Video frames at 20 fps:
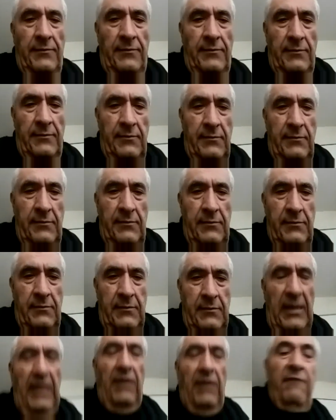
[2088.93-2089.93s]
Right.
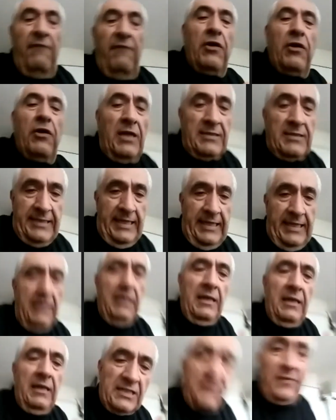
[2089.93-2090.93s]
For God's sake,
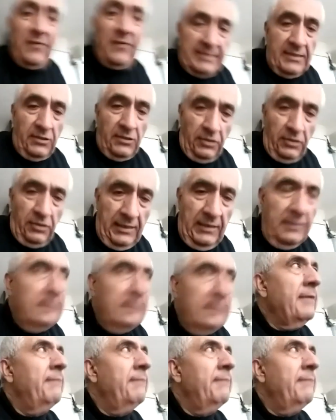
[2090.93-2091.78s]
let's face it, okay?